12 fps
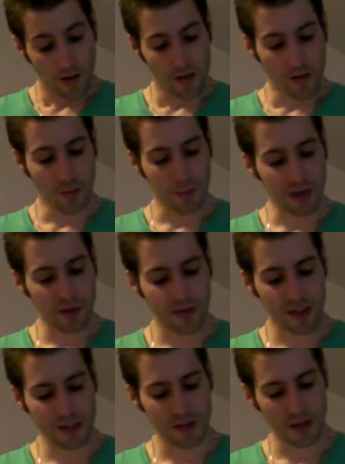The
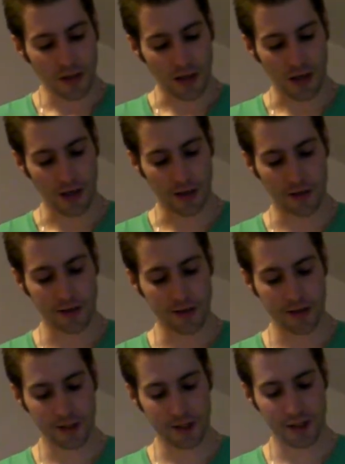professor
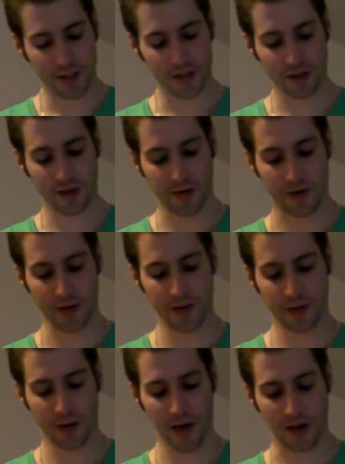looked sternly
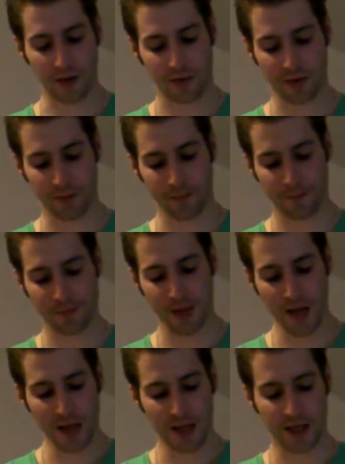grave.
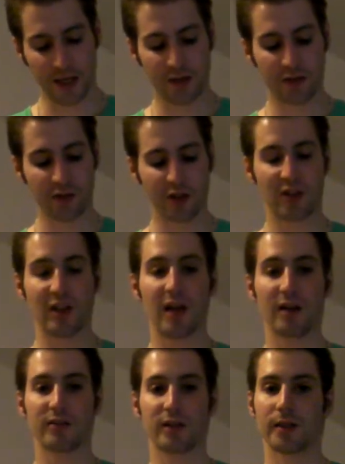He had not
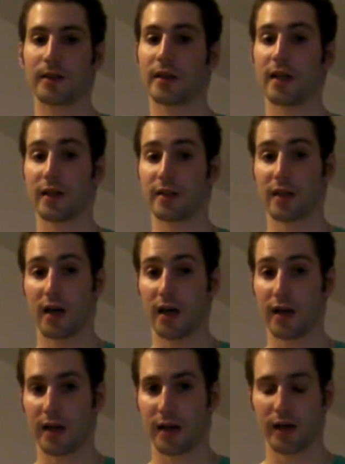loved her as
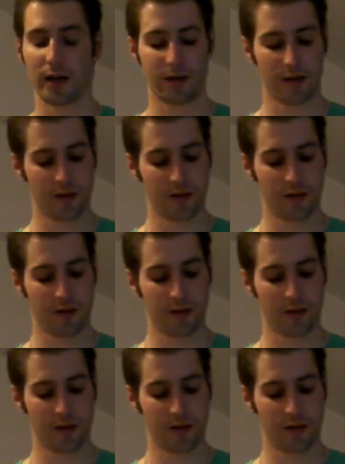I had,